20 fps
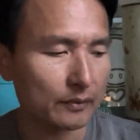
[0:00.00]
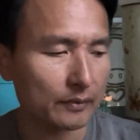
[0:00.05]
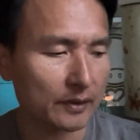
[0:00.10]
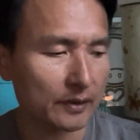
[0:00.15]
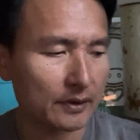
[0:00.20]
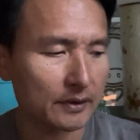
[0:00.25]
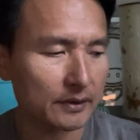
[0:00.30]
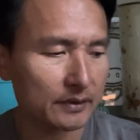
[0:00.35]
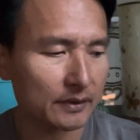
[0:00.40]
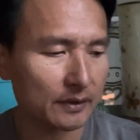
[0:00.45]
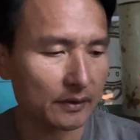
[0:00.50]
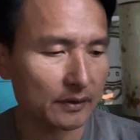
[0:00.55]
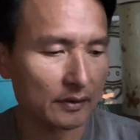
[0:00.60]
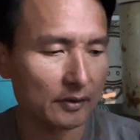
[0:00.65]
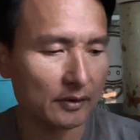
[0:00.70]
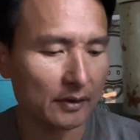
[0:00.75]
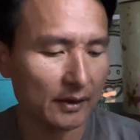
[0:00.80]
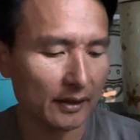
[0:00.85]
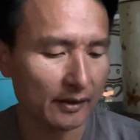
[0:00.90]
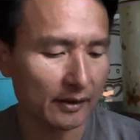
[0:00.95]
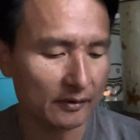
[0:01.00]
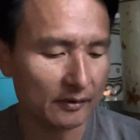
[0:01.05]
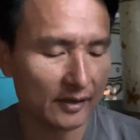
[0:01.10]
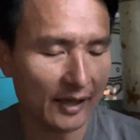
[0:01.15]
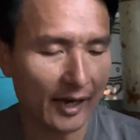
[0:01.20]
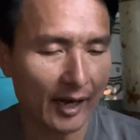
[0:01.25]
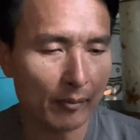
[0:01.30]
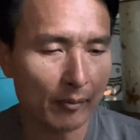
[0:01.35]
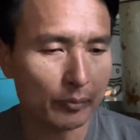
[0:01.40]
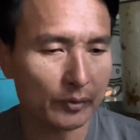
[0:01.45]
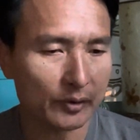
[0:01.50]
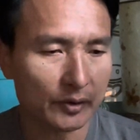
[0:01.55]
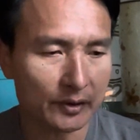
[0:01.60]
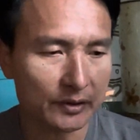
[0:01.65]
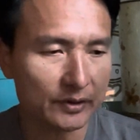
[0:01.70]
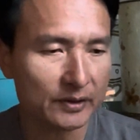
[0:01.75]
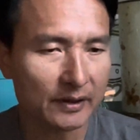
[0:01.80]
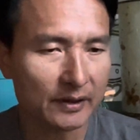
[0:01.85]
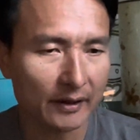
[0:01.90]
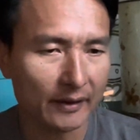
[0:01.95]
there's other like a dampener
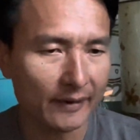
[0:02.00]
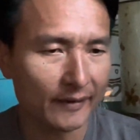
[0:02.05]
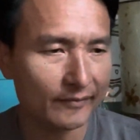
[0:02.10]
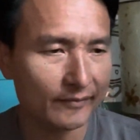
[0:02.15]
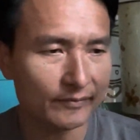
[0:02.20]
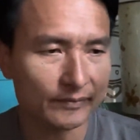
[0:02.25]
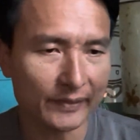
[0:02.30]
stuff,